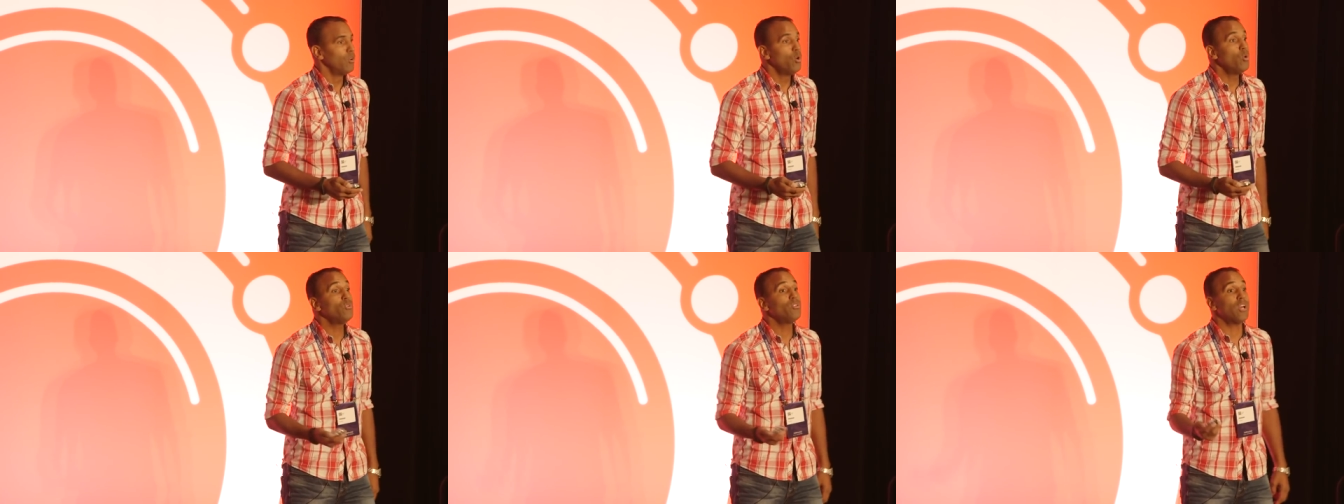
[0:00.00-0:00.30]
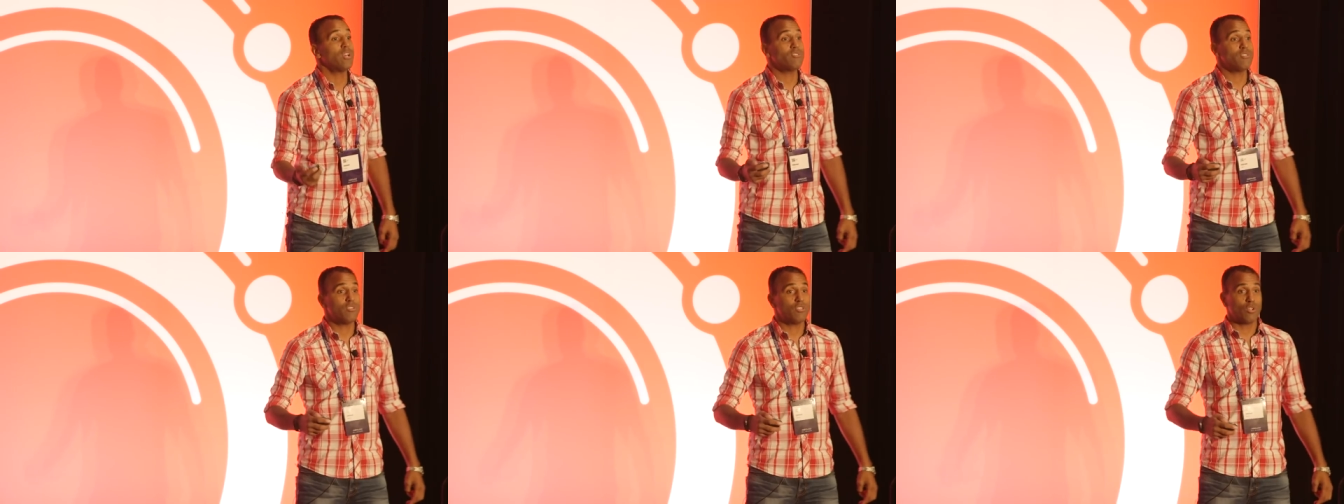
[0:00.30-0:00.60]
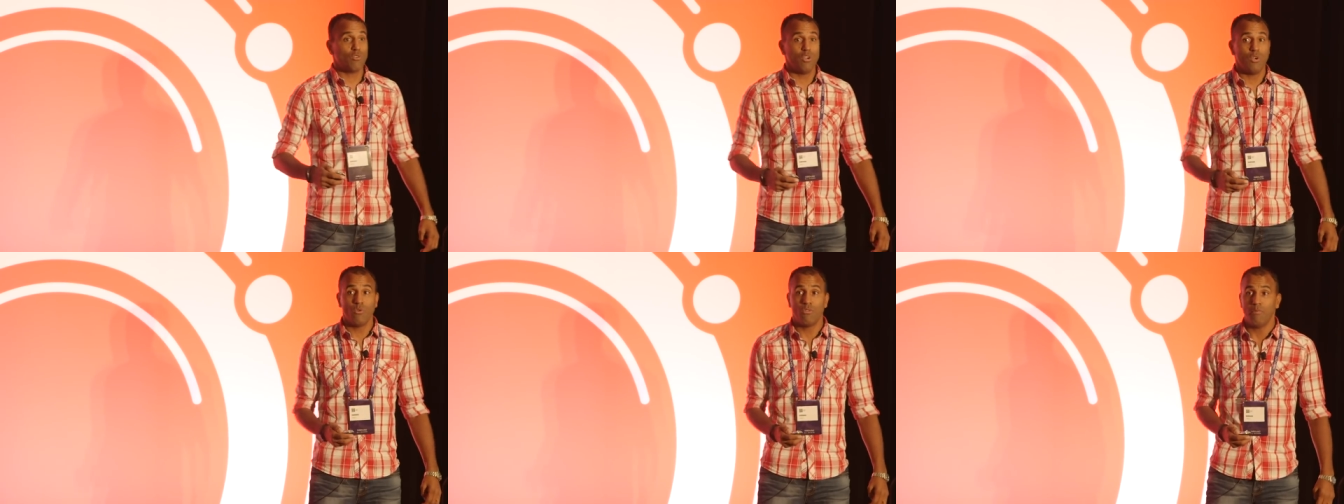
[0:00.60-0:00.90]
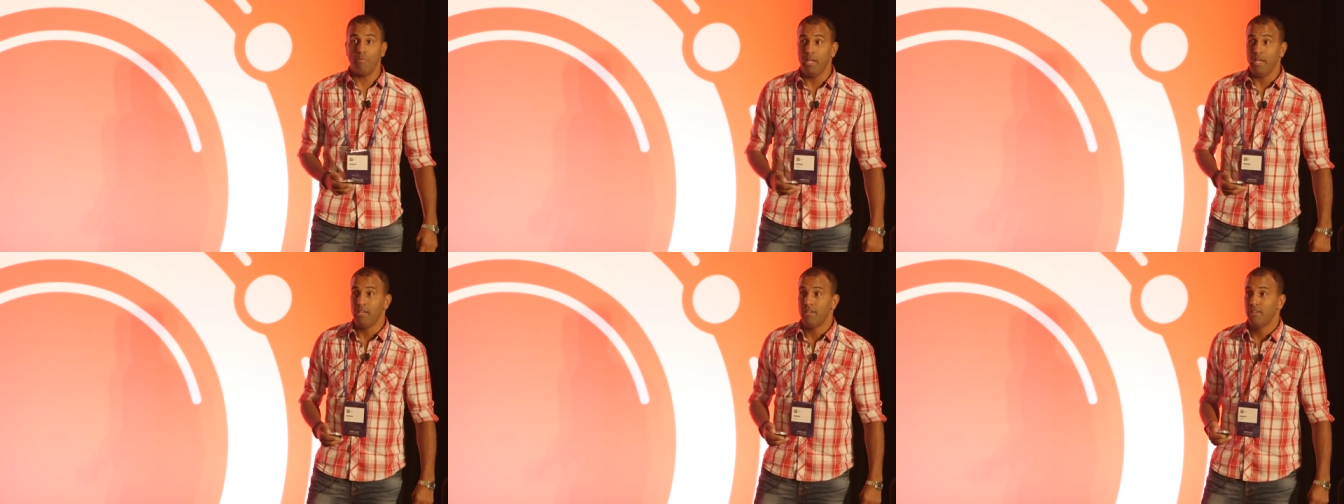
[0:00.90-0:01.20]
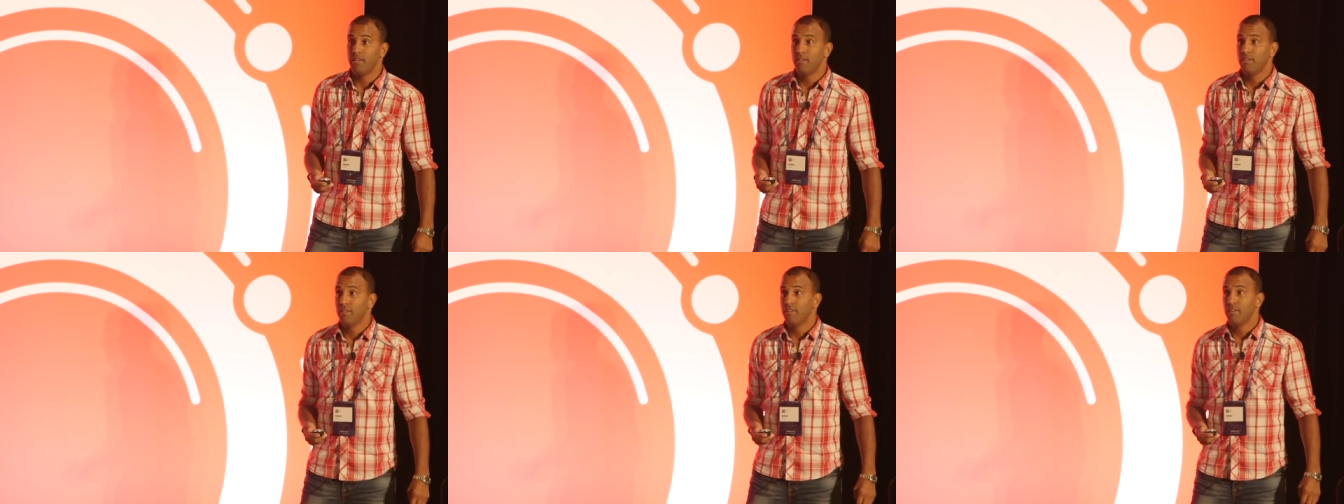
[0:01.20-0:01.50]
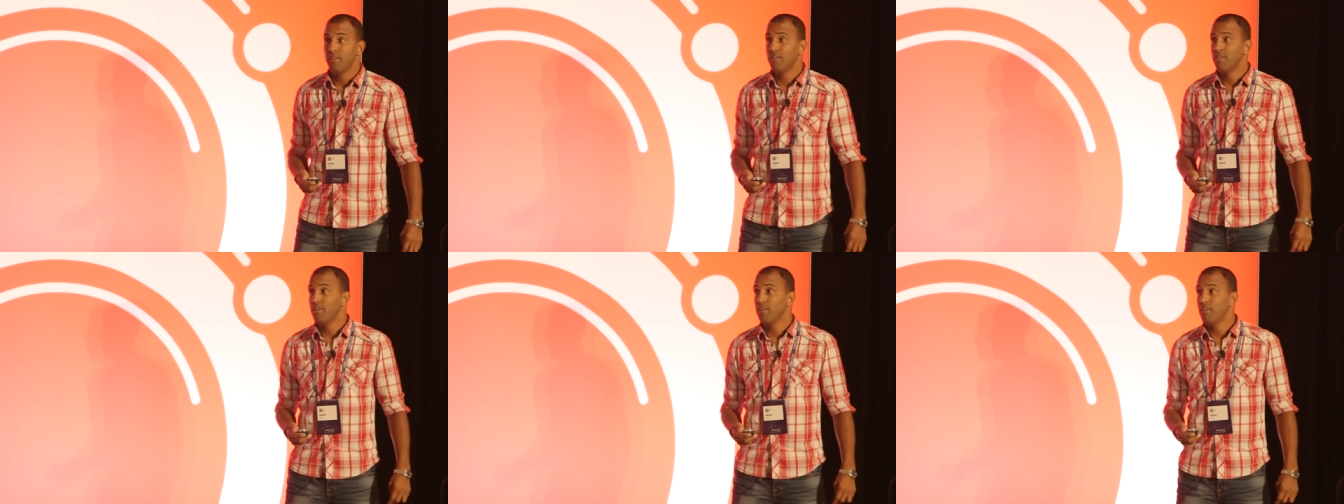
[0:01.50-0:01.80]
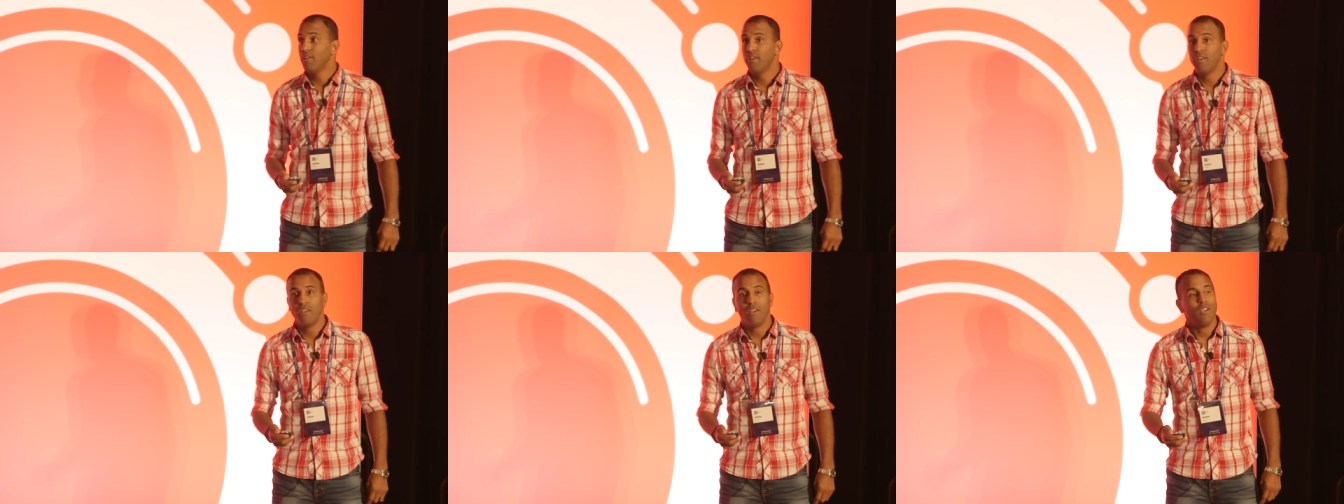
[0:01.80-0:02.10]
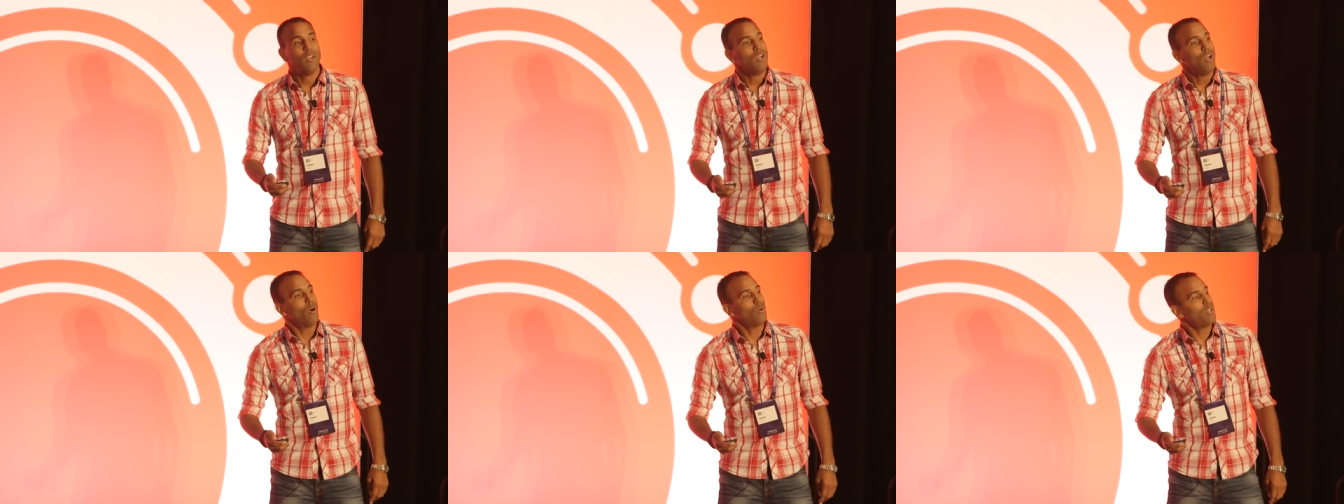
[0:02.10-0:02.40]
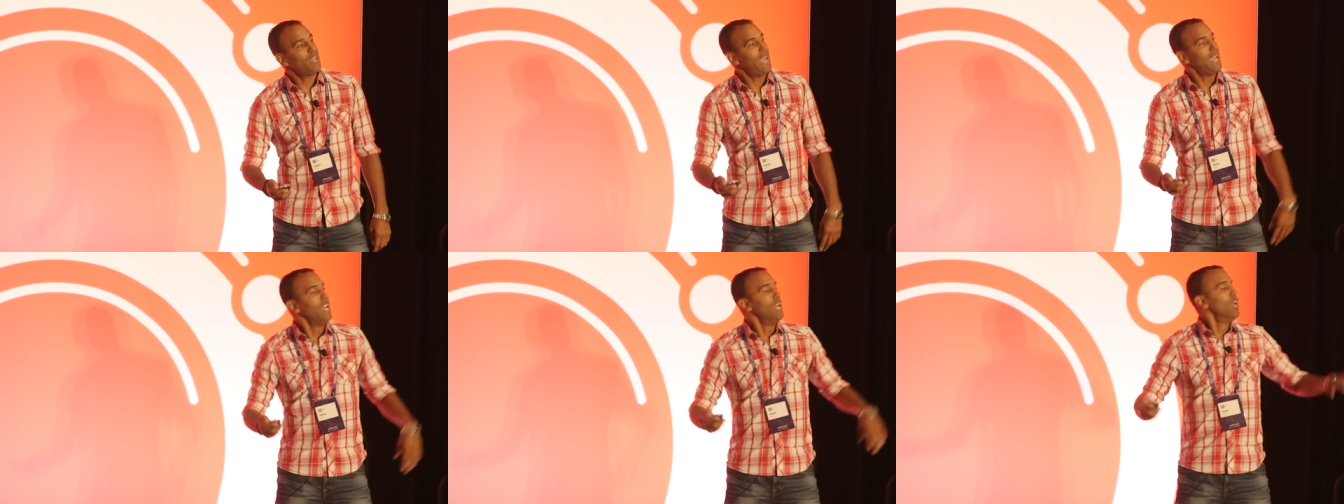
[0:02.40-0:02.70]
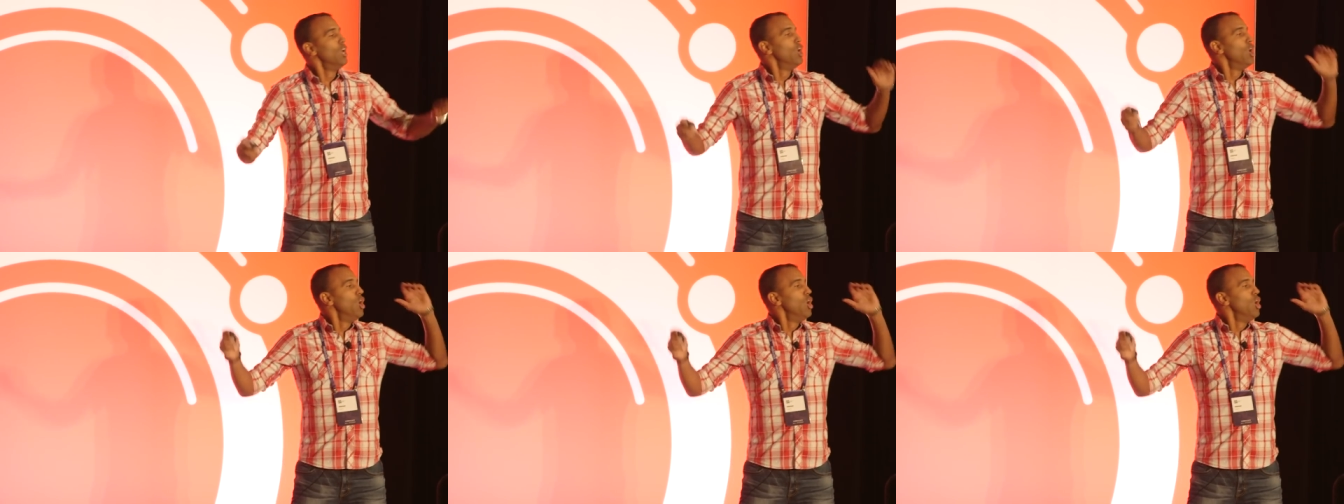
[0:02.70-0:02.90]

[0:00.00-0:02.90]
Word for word: Who doesn't agree with me? Okay.